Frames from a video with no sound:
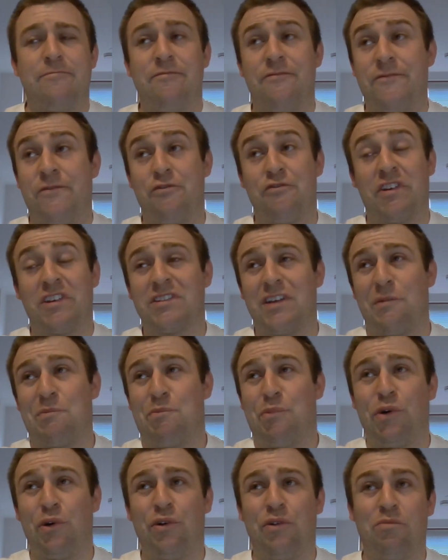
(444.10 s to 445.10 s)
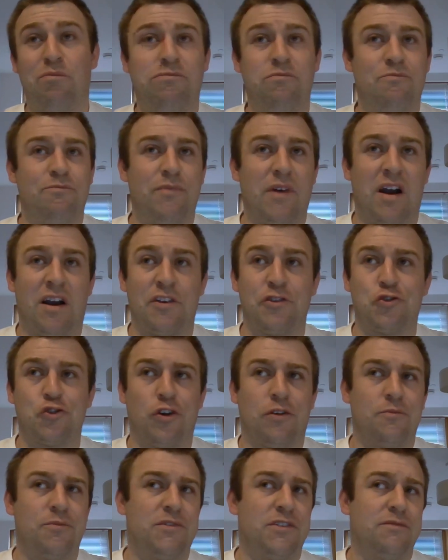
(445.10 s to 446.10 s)
For example, I
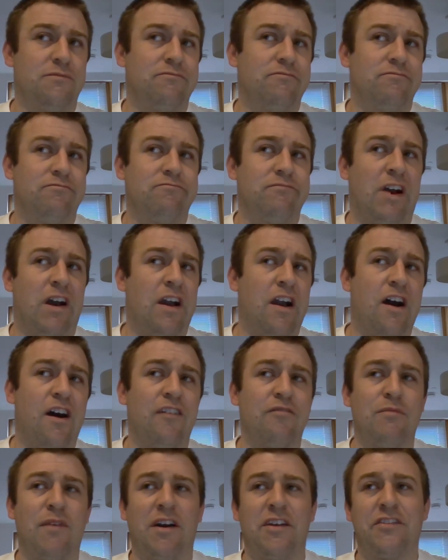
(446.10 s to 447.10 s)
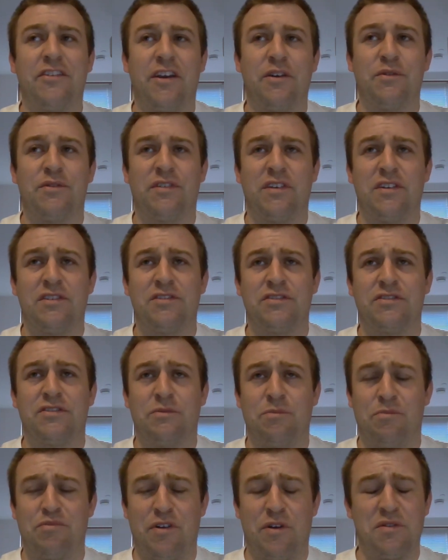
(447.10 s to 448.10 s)
dropped half my dosage as a
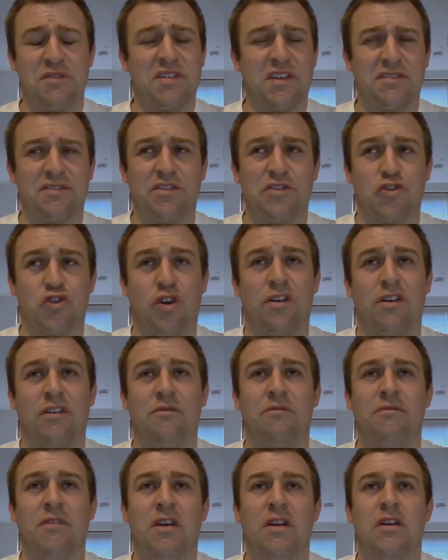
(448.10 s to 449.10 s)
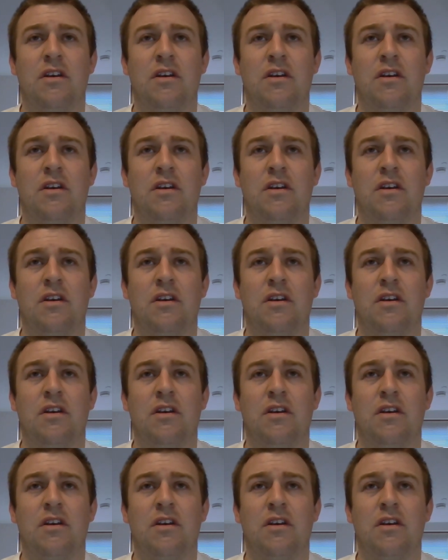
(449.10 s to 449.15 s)
process to try and